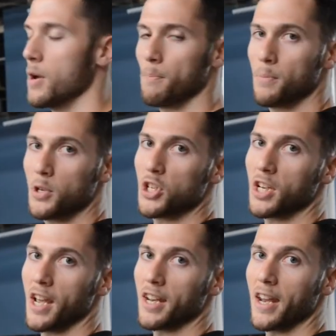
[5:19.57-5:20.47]

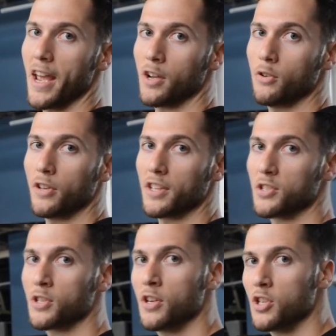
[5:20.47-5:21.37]
pushing at an angle
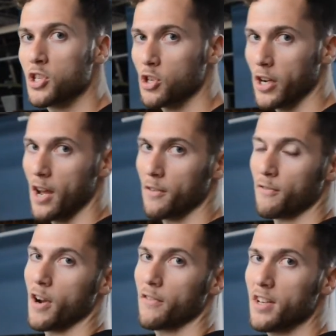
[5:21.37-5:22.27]
that's straight out in
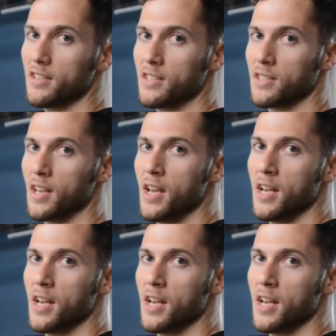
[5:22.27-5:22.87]
front of us.